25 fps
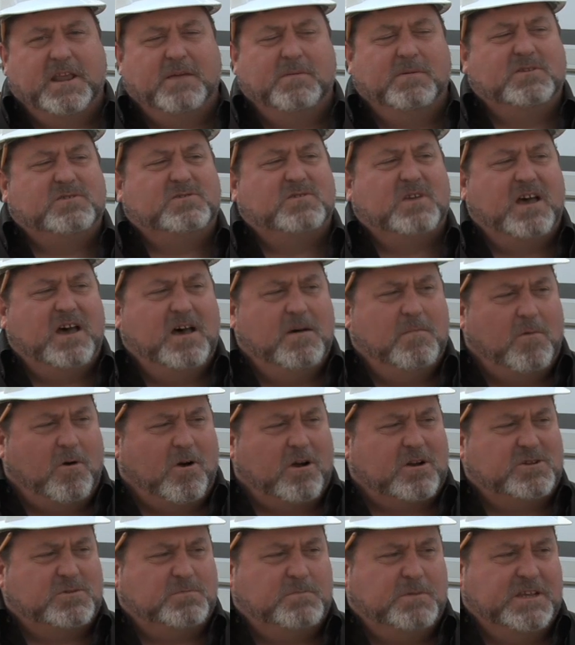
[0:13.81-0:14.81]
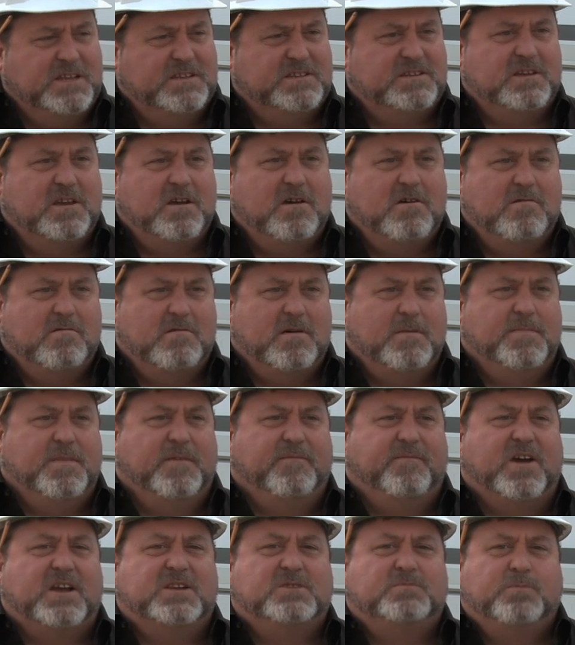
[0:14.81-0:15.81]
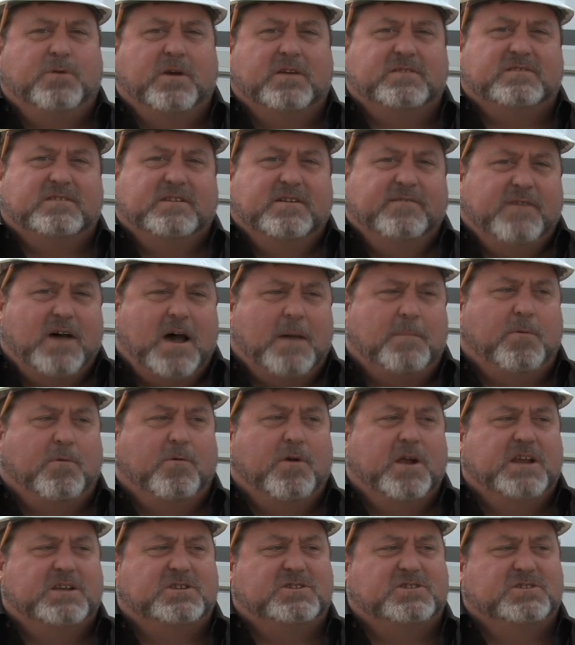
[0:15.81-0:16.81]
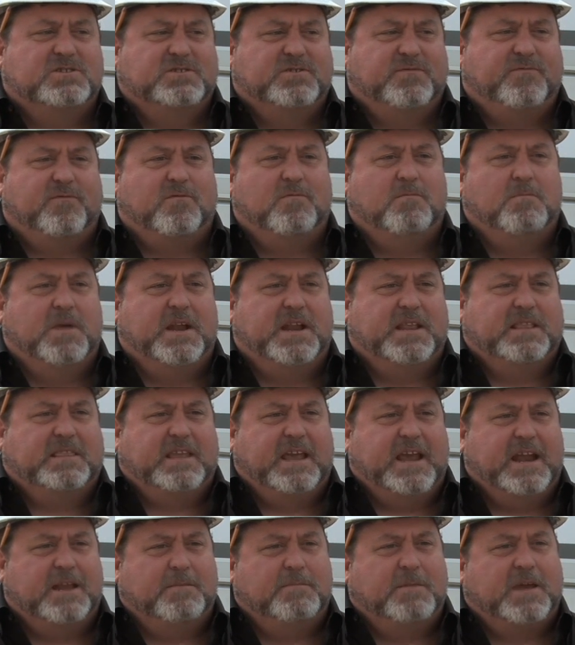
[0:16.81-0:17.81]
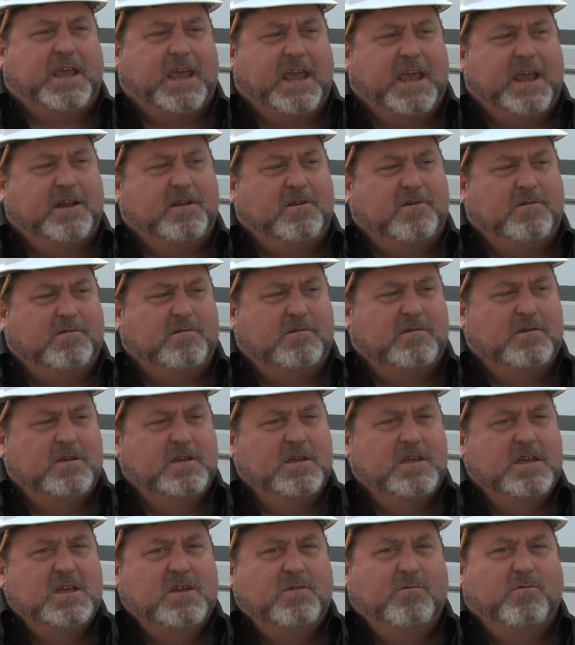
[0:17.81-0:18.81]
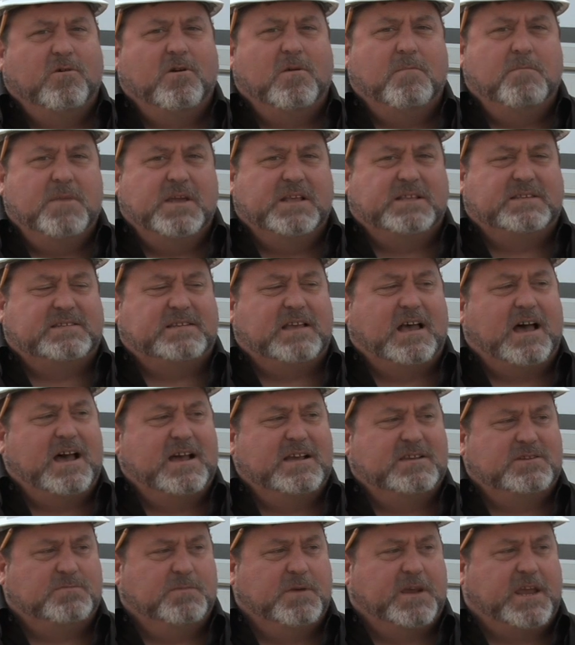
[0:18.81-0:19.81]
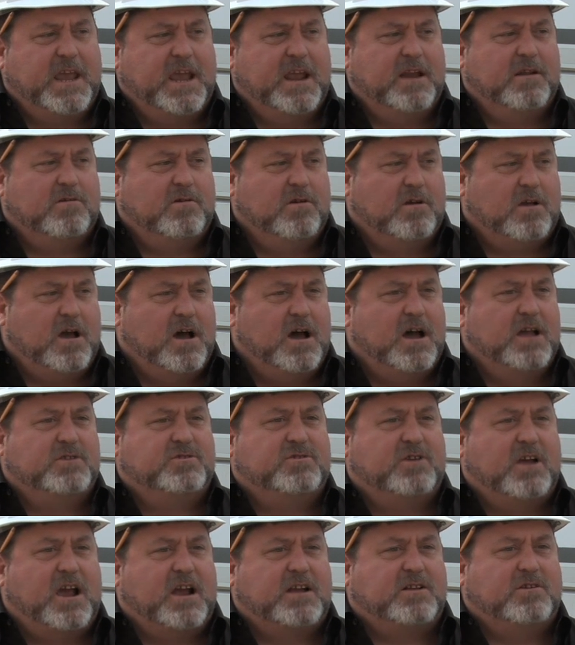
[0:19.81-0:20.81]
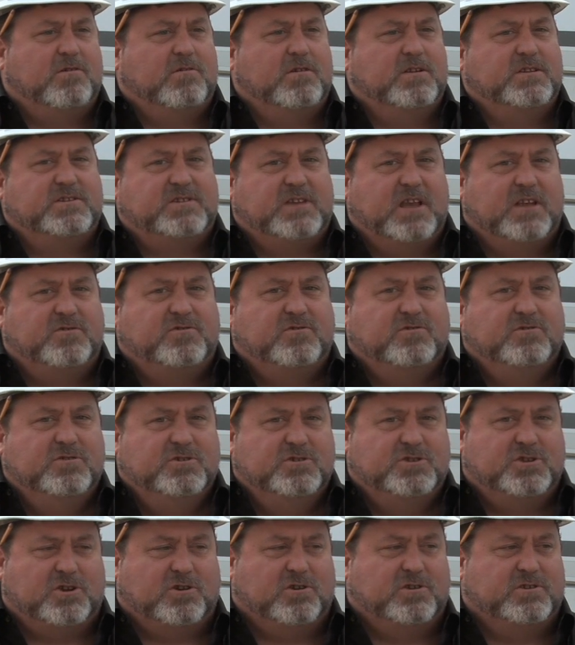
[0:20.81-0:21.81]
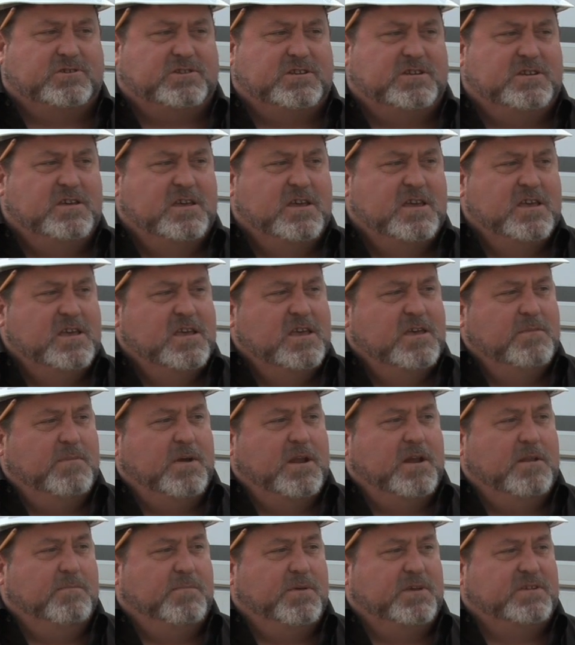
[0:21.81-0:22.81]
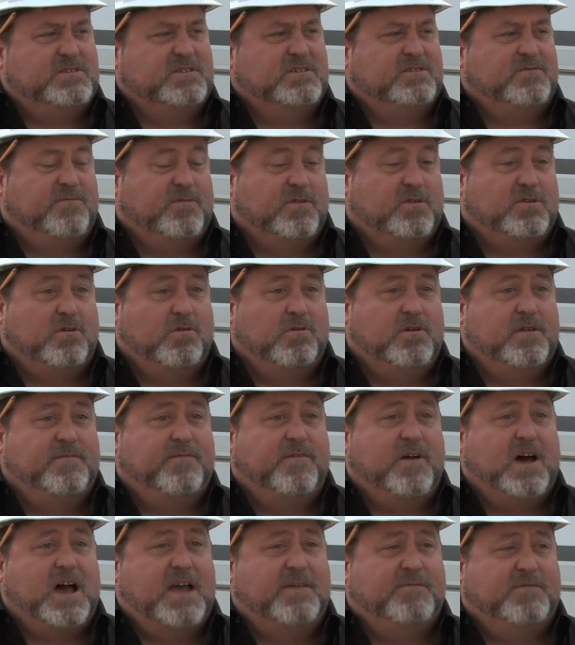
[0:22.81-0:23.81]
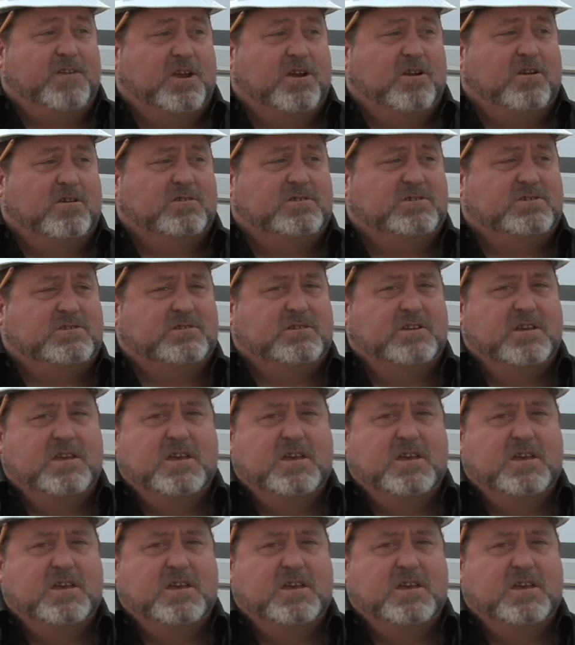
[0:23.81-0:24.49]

is Mark Spiezio. I'm the Vice President of Operations for Atllantic Mechanical. We're a mid-sized mechanical contractor in central New Jersey. Been in business for 35 years,